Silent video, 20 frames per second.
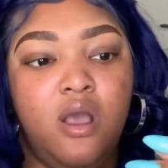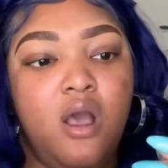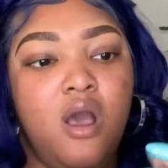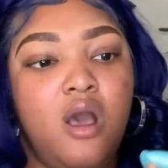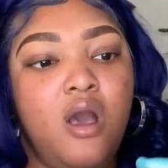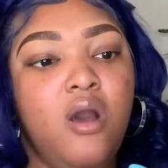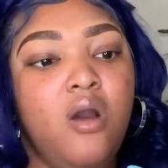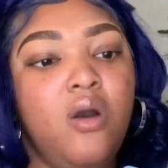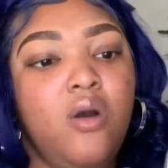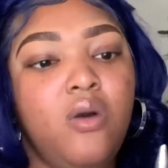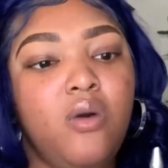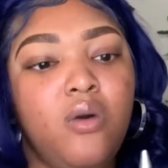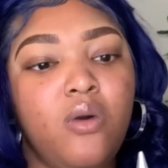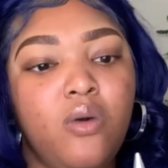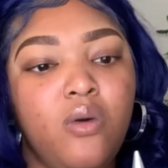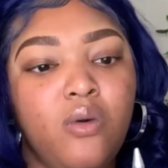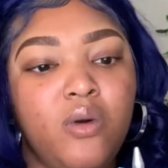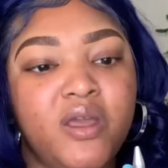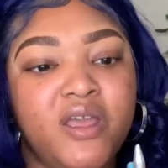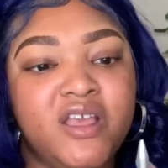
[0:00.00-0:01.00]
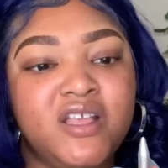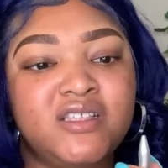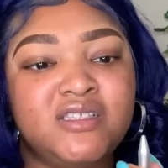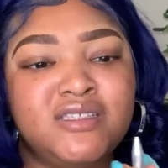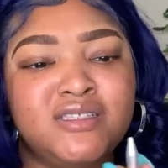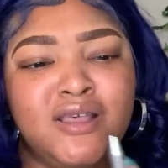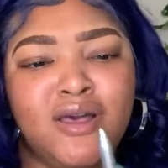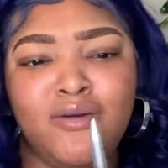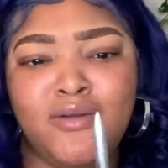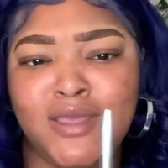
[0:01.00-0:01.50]
Oh, it's
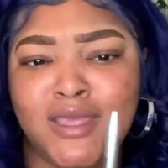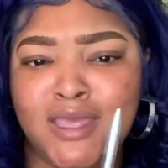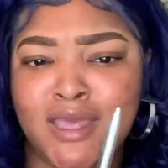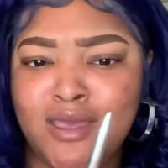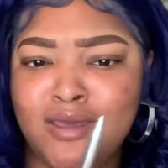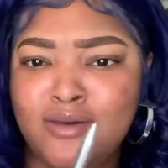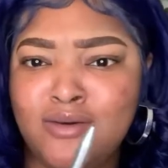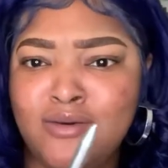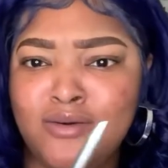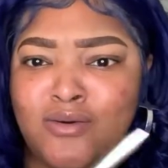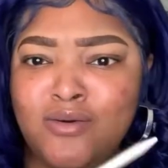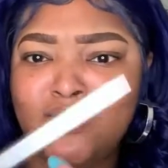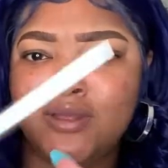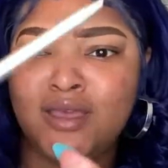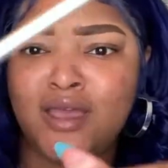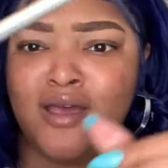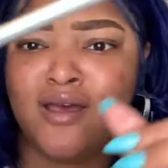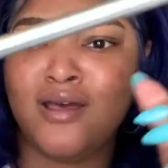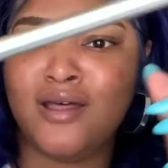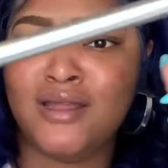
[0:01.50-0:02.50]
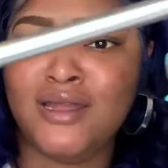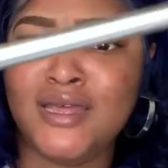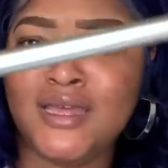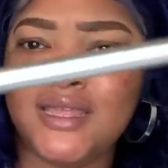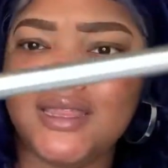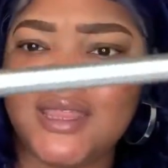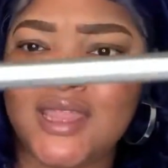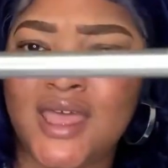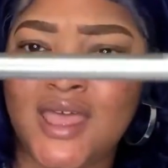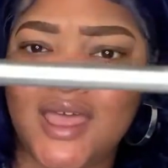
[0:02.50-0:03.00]
so cute, y'all, look
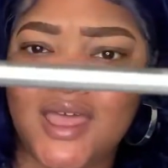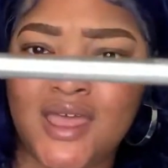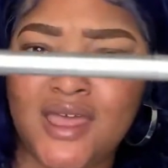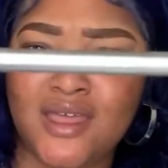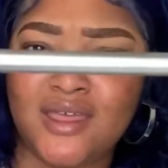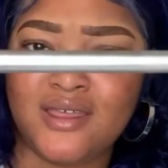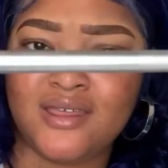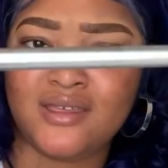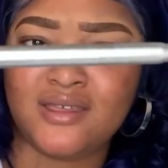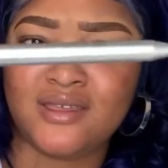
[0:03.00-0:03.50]
at that.